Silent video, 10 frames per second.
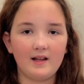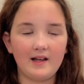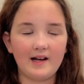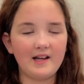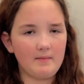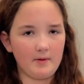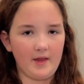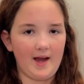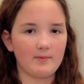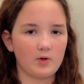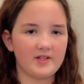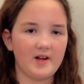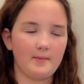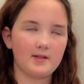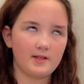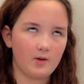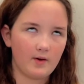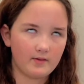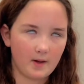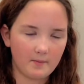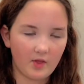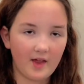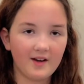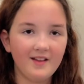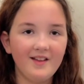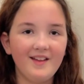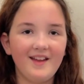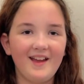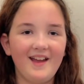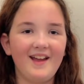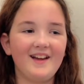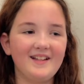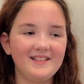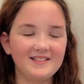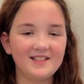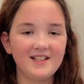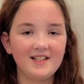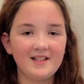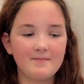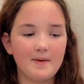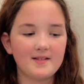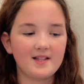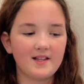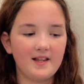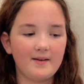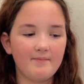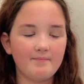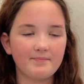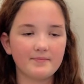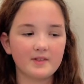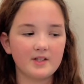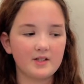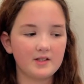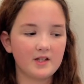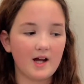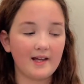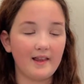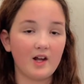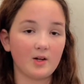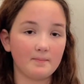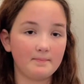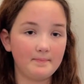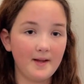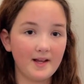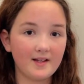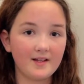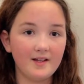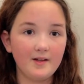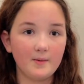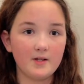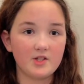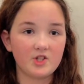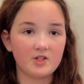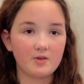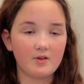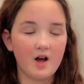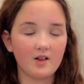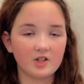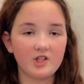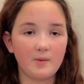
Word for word: and I didn't put the app horse down because I don't have time for that. And basically I let her pick which color she